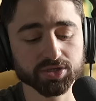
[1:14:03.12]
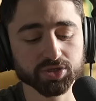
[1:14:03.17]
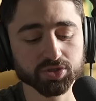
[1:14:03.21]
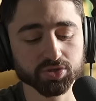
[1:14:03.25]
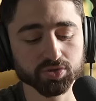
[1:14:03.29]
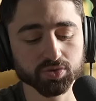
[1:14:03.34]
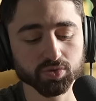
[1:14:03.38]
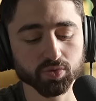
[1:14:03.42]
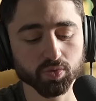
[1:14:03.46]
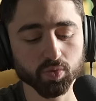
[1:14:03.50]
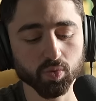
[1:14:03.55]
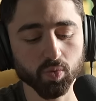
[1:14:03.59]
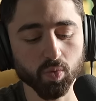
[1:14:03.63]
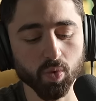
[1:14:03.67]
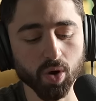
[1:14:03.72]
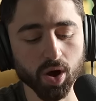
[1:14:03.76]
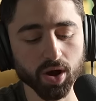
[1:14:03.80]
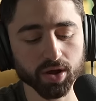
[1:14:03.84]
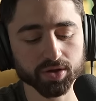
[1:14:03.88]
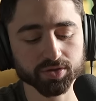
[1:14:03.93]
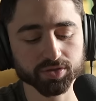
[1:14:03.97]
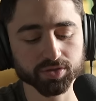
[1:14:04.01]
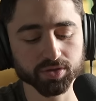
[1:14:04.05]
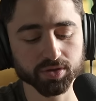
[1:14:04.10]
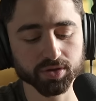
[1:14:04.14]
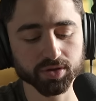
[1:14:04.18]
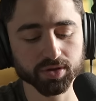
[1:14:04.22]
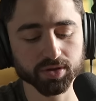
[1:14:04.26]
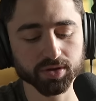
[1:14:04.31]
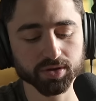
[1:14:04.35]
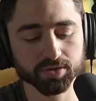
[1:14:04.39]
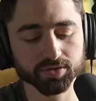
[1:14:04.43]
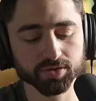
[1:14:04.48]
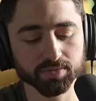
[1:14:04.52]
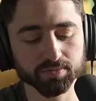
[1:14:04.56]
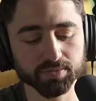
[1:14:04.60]
to walk
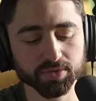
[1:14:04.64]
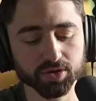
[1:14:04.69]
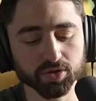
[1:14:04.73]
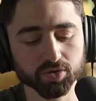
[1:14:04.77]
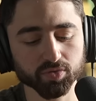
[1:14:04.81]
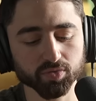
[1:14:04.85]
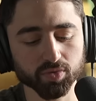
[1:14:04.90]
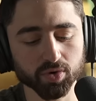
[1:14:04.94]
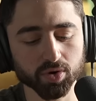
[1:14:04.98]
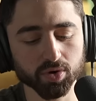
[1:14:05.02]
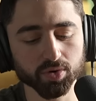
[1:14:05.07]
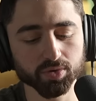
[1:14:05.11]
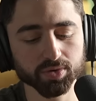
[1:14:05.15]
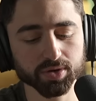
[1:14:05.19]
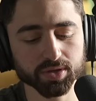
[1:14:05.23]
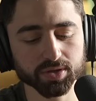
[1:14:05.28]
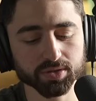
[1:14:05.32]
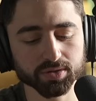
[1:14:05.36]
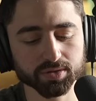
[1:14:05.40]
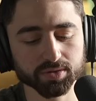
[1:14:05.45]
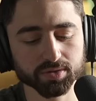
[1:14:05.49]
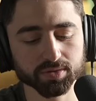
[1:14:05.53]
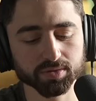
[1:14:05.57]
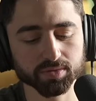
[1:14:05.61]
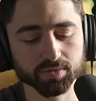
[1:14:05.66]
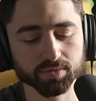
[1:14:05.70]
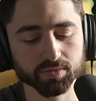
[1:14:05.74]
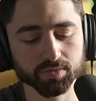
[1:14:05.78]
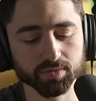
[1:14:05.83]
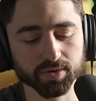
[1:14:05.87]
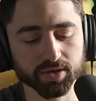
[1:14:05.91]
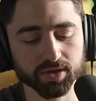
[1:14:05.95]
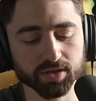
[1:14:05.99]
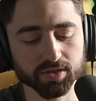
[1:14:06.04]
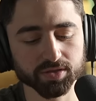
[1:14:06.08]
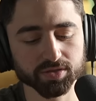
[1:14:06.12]
the the middle road
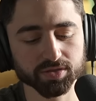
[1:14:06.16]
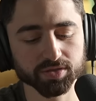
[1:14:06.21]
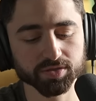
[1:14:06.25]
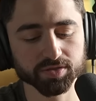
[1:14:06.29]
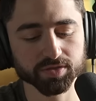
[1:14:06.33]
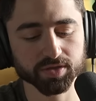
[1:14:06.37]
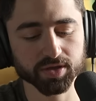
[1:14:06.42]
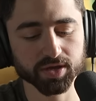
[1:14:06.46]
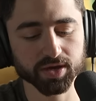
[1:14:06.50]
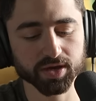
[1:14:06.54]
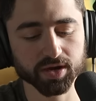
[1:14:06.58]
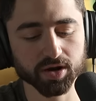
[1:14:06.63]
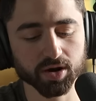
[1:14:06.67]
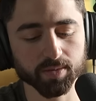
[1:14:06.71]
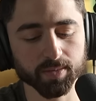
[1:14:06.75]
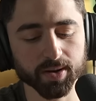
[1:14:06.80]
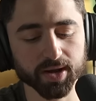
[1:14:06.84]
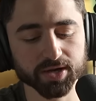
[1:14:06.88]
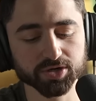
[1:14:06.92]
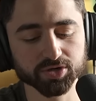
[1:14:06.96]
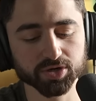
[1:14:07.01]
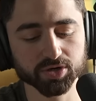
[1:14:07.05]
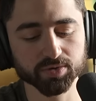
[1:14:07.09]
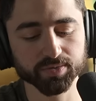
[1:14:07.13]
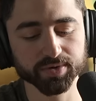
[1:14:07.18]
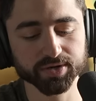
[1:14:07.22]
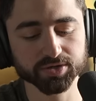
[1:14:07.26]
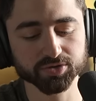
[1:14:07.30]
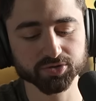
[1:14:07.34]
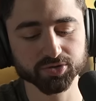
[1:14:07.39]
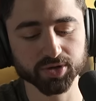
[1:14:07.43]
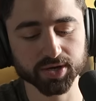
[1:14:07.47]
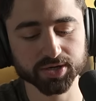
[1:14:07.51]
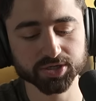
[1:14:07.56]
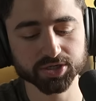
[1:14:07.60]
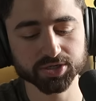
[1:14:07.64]
with uh, carbohydrate
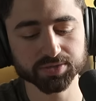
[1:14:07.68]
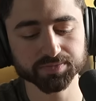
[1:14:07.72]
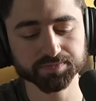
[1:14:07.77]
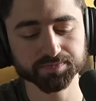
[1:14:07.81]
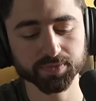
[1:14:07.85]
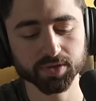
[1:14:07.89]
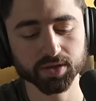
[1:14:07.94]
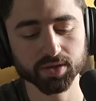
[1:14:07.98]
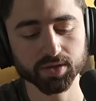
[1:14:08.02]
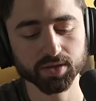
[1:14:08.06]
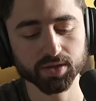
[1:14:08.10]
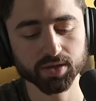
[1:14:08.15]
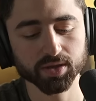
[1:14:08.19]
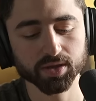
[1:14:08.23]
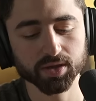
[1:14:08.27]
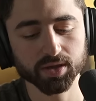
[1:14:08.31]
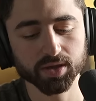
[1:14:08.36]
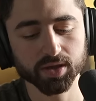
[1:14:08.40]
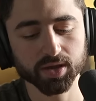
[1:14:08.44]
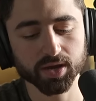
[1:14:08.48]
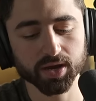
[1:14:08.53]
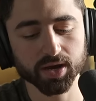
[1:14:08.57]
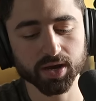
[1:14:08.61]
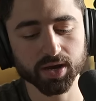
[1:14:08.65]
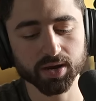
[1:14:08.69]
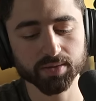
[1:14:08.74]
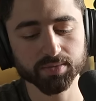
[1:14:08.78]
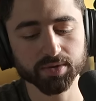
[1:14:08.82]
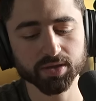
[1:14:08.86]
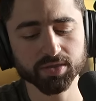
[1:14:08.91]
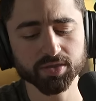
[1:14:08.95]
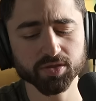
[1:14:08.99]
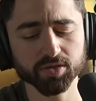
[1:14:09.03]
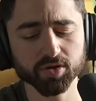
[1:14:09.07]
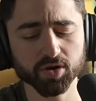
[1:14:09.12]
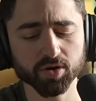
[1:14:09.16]
reintroduction. Um,
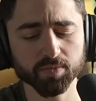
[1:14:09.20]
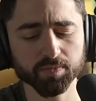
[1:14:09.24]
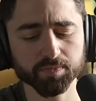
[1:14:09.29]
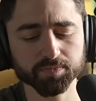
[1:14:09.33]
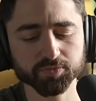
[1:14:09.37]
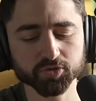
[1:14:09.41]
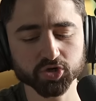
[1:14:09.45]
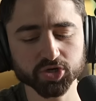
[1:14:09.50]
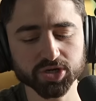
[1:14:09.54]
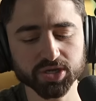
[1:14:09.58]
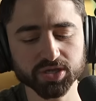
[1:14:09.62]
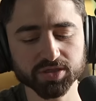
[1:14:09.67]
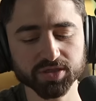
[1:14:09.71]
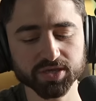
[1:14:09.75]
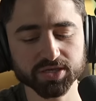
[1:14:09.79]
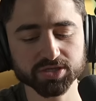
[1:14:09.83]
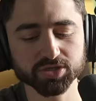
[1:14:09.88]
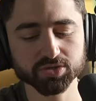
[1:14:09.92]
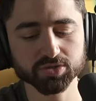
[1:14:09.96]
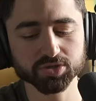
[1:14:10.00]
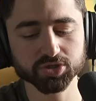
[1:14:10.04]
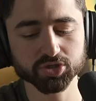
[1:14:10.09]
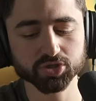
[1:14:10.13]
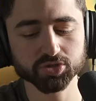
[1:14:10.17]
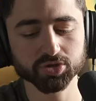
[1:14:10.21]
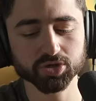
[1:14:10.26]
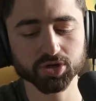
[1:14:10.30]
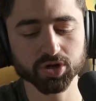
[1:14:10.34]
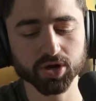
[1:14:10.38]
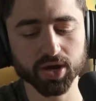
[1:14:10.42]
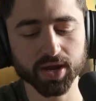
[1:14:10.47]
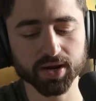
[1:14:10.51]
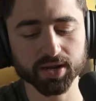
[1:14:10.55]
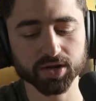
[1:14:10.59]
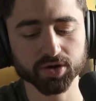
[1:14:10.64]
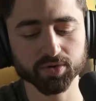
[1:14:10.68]
and there are tricky things you can do to
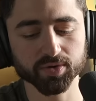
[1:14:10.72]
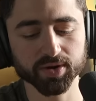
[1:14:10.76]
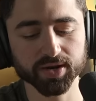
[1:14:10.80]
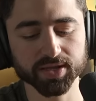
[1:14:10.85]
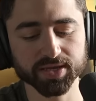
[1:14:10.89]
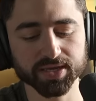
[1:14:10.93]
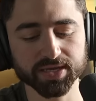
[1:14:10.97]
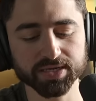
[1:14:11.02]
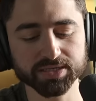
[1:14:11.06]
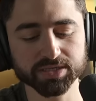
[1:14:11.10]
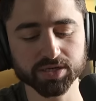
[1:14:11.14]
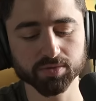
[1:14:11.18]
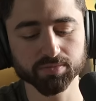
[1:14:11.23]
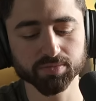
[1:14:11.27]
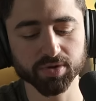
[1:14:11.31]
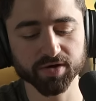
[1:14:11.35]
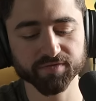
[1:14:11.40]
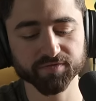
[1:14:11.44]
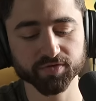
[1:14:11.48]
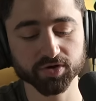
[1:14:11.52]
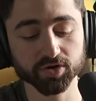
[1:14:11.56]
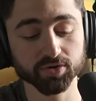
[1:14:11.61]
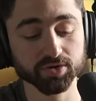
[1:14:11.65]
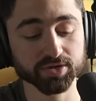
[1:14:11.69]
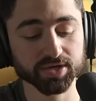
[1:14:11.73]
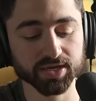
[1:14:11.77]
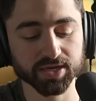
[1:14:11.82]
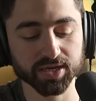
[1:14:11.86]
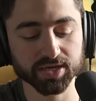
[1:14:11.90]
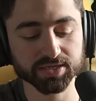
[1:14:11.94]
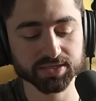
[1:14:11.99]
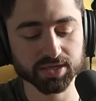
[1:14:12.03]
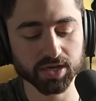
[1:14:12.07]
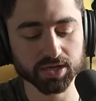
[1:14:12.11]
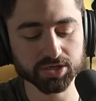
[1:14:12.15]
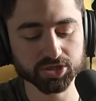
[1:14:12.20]
kind of create a ketone buffer. You can take
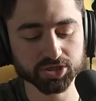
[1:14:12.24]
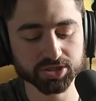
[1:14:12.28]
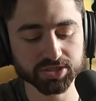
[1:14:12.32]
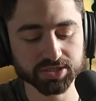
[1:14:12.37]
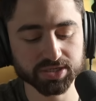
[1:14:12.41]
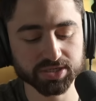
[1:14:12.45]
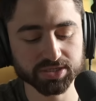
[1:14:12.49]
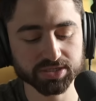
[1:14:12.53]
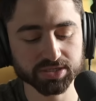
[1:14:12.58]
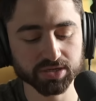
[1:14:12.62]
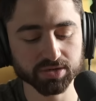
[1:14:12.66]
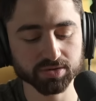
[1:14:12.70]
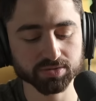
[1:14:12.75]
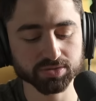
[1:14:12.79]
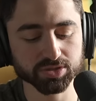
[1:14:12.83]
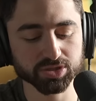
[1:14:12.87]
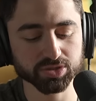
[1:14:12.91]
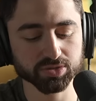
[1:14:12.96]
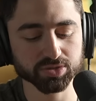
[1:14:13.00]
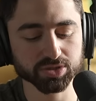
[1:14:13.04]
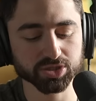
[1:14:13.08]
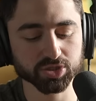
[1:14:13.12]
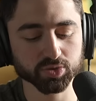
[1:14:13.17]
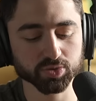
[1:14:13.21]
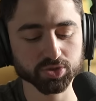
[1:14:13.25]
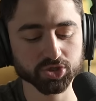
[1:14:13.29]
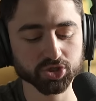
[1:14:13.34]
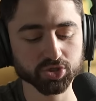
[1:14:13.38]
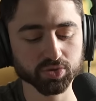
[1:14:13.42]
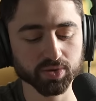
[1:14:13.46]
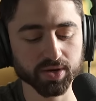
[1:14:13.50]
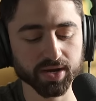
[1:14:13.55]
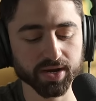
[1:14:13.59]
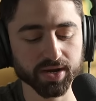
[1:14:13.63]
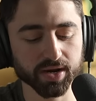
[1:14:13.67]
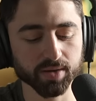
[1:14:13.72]
exogenous ketones. You can switch
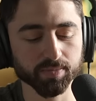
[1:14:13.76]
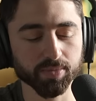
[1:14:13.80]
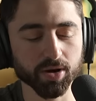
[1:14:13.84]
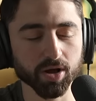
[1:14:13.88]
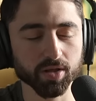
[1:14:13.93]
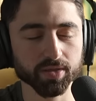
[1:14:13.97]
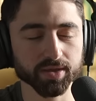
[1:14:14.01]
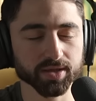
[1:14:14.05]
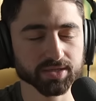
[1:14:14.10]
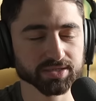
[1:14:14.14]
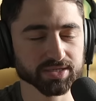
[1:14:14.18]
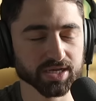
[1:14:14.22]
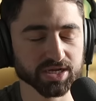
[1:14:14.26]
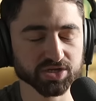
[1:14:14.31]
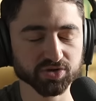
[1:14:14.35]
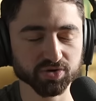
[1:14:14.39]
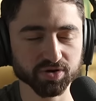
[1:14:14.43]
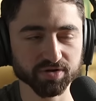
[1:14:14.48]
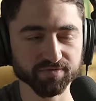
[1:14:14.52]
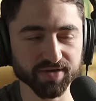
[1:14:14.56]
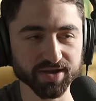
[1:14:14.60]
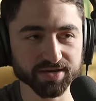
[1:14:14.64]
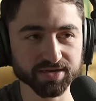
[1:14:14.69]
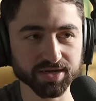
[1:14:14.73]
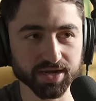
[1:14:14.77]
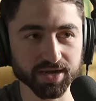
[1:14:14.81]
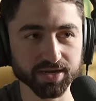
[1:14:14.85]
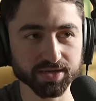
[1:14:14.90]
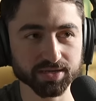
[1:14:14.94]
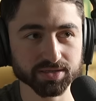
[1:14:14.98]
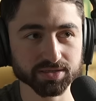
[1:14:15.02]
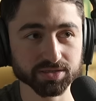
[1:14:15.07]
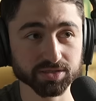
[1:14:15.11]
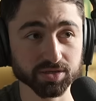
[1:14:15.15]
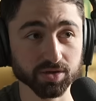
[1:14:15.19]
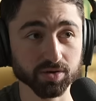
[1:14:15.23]
to a higher polyunsaturated fat
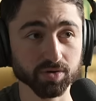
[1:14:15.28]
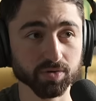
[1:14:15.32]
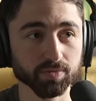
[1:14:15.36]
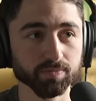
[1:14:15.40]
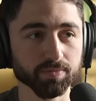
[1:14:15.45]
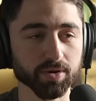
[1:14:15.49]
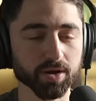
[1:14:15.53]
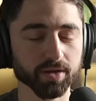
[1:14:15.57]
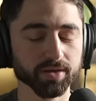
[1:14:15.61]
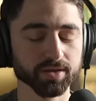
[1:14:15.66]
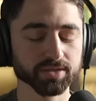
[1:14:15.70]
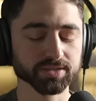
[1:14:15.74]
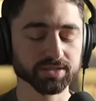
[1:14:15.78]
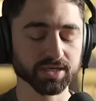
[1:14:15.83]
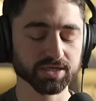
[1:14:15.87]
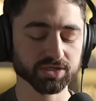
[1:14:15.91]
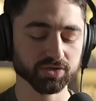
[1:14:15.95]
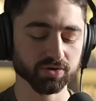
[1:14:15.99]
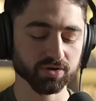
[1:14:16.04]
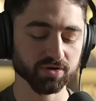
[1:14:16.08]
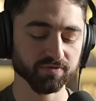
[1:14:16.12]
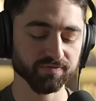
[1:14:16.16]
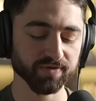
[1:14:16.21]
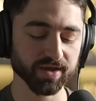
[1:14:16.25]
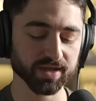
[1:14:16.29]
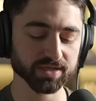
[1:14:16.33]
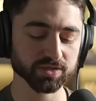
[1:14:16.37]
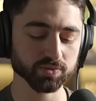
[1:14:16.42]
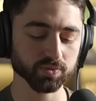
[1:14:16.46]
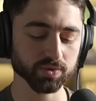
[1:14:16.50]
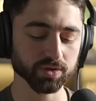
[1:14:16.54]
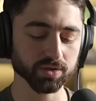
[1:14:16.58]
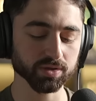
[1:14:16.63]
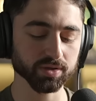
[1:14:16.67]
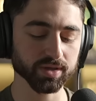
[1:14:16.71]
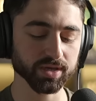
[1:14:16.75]
diet. So polyunsaturated fats
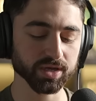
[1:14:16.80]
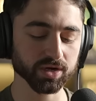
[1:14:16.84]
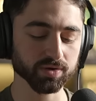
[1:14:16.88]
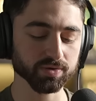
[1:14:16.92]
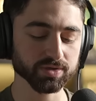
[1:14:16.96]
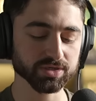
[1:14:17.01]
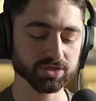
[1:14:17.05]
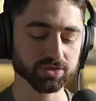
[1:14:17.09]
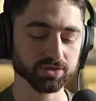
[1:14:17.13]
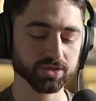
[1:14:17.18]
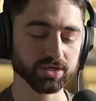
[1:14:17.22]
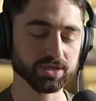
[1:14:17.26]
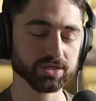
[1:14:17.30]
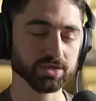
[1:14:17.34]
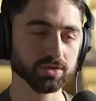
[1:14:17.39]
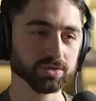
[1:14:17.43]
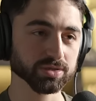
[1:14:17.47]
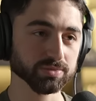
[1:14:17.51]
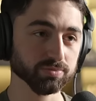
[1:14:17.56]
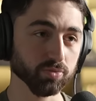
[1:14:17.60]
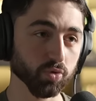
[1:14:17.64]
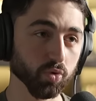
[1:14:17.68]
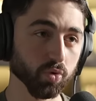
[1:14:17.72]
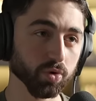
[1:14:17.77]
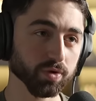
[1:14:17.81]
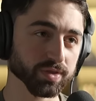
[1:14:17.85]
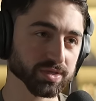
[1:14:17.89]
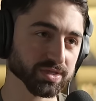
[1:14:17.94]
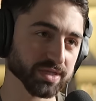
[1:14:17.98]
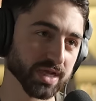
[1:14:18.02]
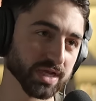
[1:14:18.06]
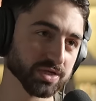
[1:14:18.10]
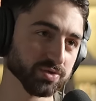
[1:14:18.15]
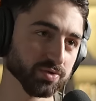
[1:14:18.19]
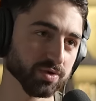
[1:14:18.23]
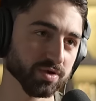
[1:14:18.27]
will increase your ketones more than
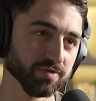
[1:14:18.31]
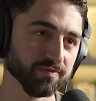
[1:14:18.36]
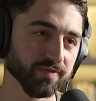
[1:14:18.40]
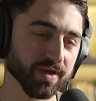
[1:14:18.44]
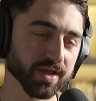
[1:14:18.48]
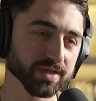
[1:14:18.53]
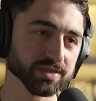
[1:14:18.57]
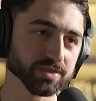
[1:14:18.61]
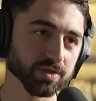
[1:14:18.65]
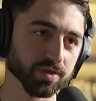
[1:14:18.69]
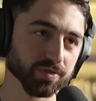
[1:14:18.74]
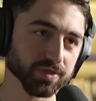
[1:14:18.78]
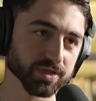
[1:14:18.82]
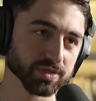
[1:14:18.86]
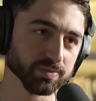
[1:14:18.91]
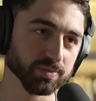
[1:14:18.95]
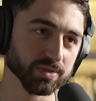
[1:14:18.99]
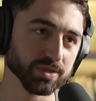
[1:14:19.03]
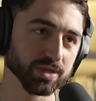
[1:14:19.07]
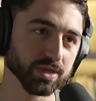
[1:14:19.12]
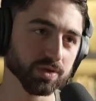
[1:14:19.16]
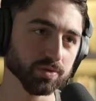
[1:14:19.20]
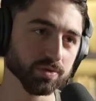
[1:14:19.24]
saturated fats, all things being well,